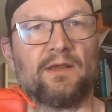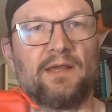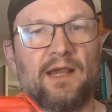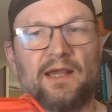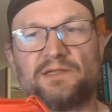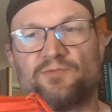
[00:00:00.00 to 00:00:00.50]

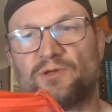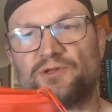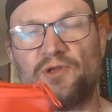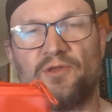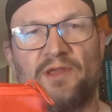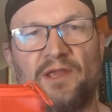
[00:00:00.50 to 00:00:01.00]
guys, what
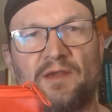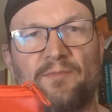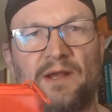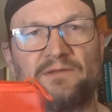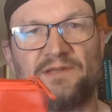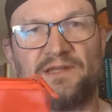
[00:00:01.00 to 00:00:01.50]
do you think
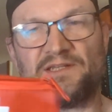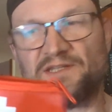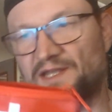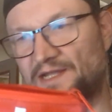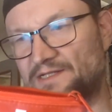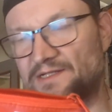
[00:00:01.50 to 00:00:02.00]
about this
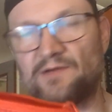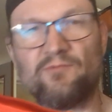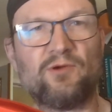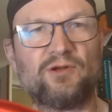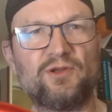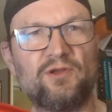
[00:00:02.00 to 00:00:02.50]
kit?
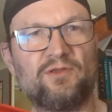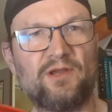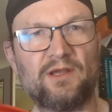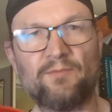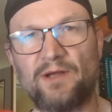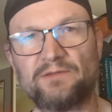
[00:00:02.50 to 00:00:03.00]
And what do you
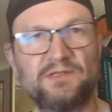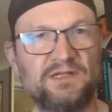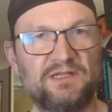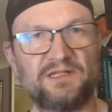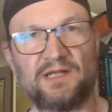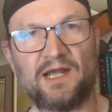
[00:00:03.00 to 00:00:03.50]
think about
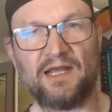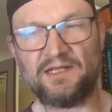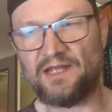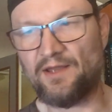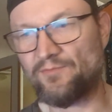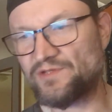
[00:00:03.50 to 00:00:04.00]
these
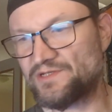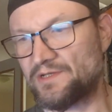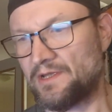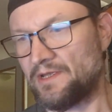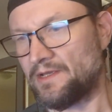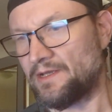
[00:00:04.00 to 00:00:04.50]
items?
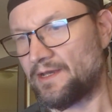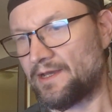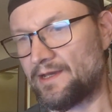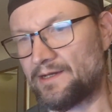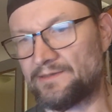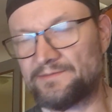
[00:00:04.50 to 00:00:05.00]

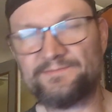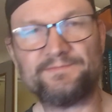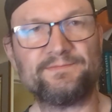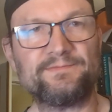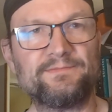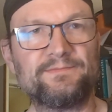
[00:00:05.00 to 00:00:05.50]

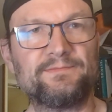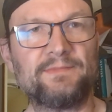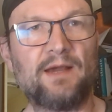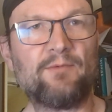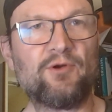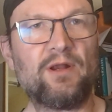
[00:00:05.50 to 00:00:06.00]
I'm
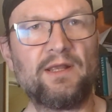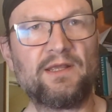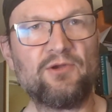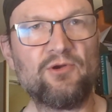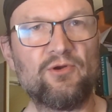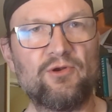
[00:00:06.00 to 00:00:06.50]
really
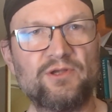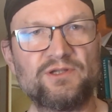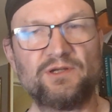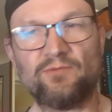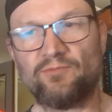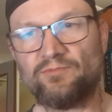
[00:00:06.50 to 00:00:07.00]

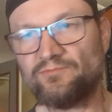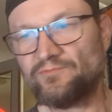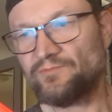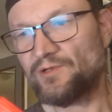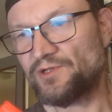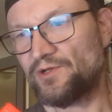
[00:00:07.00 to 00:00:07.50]
curious
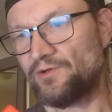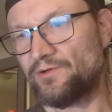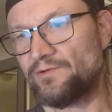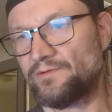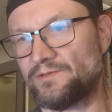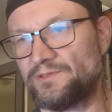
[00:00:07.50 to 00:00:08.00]

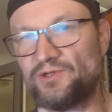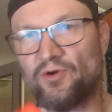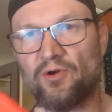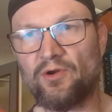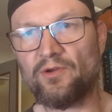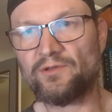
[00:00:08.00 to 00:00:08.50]
to
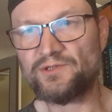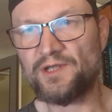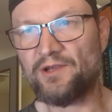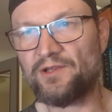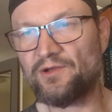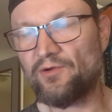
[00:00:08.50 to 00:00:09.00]

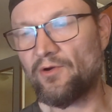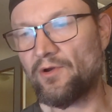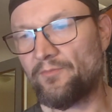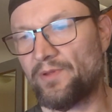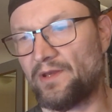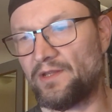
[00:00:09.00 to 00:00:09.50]
hear your
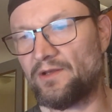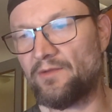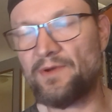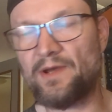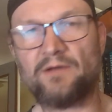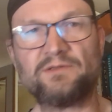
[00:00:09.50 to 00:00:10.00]
opinion
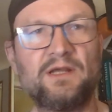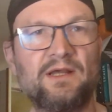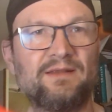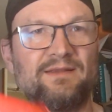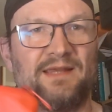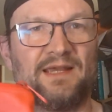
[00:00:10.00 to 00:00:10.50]
about
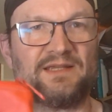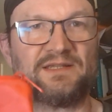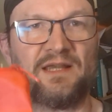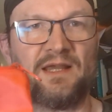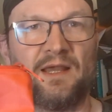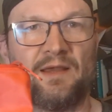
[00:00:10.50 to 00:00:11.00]

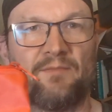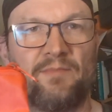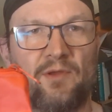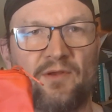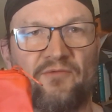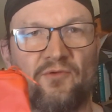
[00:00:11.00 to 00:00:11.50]
this
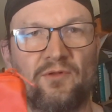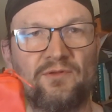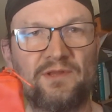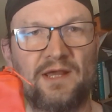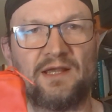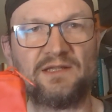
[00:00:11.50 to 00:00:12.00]
beautiful,
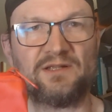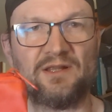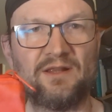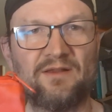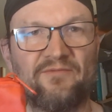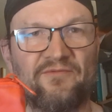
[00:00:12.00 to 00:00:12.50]
nice
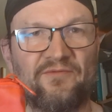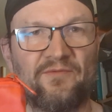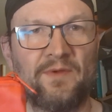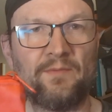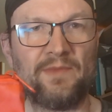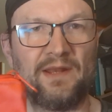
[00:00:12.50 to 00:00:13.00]
little
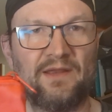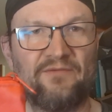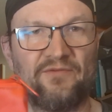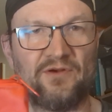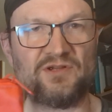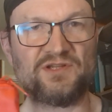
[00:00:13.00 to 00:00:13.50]
mini
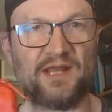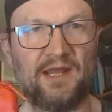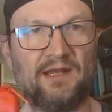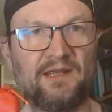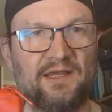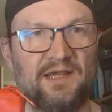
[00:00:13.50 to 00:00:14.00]
first
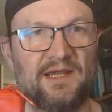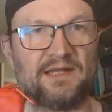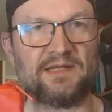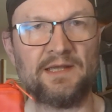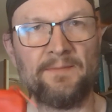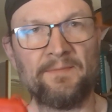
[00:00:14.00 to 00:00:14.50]
aid
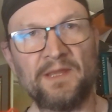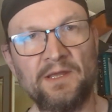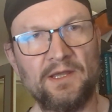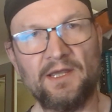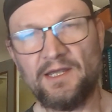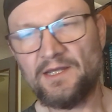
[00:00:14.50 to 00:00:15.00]
kit.
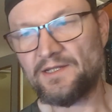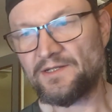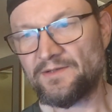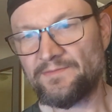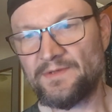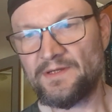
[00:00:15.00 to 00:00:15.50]
And